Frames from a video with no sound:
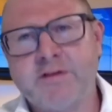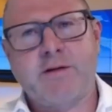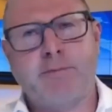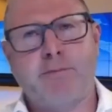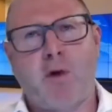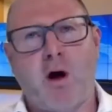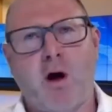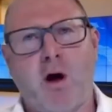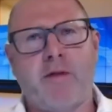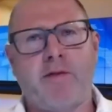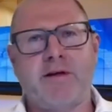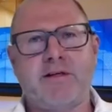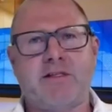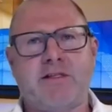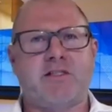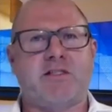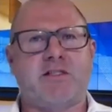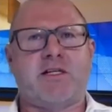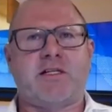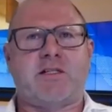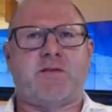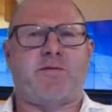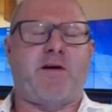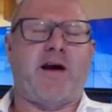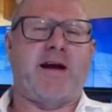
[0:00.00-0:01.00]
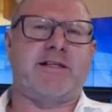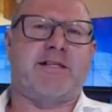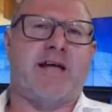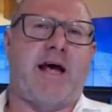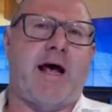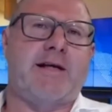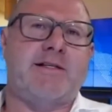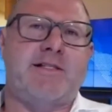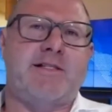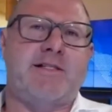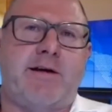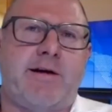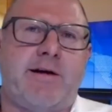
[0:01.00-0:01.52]
Mike, this is just
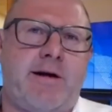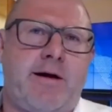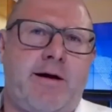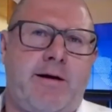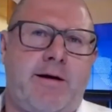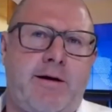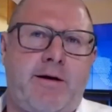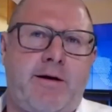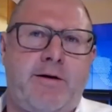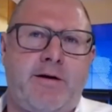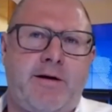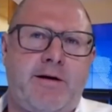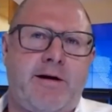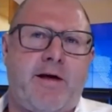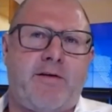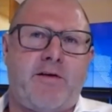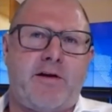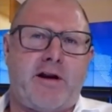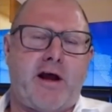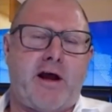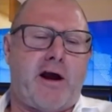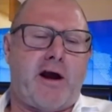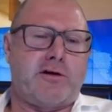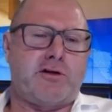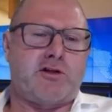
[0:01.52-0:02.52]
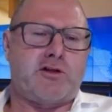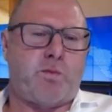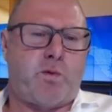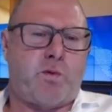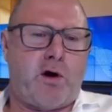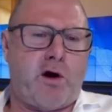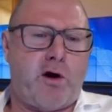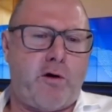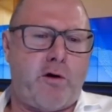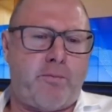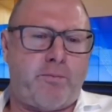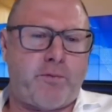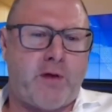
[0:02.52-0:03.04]
fantastic. And another note as
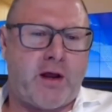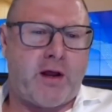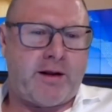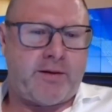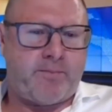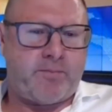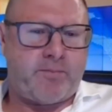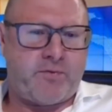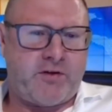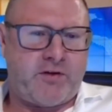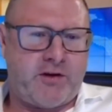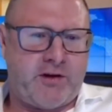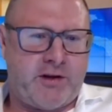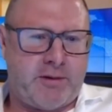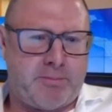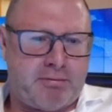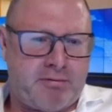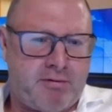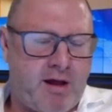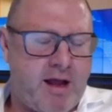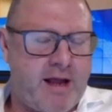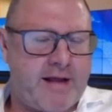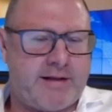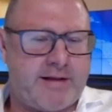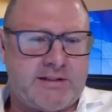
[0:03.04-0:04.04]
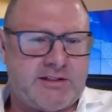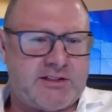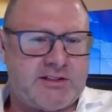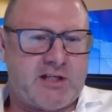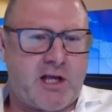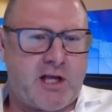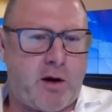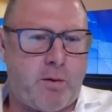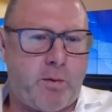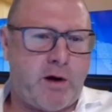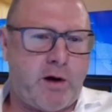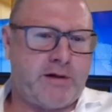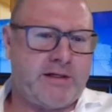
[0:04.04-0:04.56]
well, like, you're playing this so well.